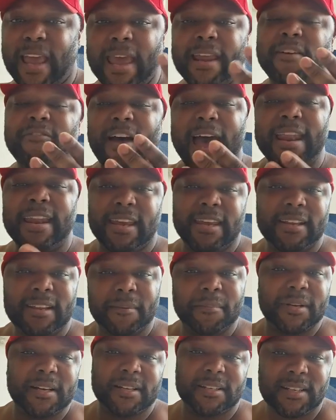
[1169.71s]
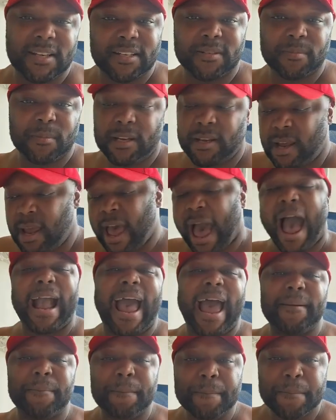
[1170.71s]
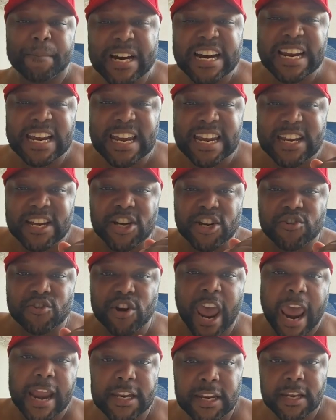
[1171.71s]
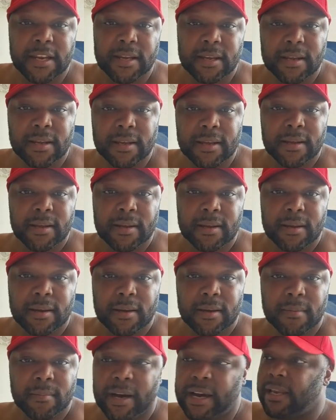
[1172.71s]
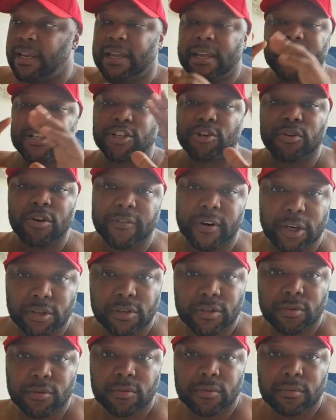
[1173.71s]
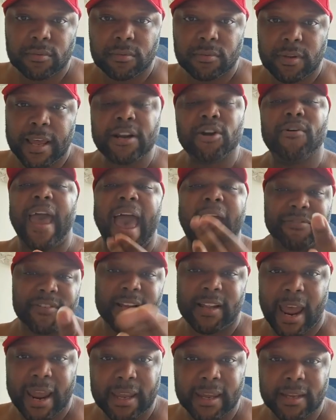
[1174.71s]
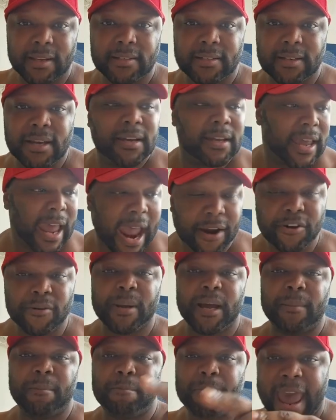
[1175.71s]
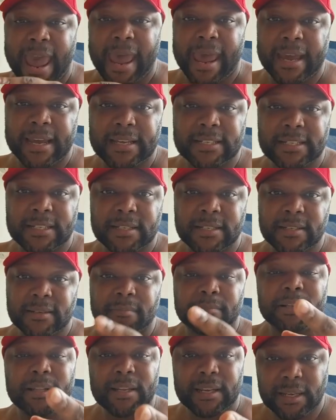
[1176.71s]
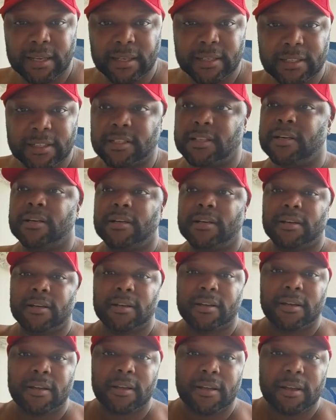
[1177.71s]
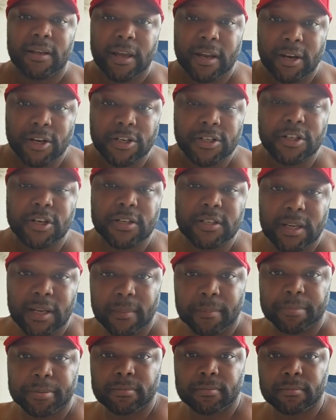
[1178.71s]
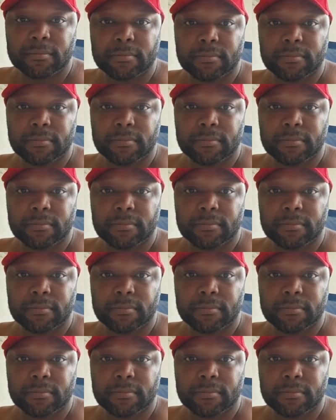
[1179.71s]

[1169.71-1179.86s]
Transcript: And if I need them to assist me, I got money to do that. Money is universal. They don't have to like it. Carry my bags, please. Here's your tip.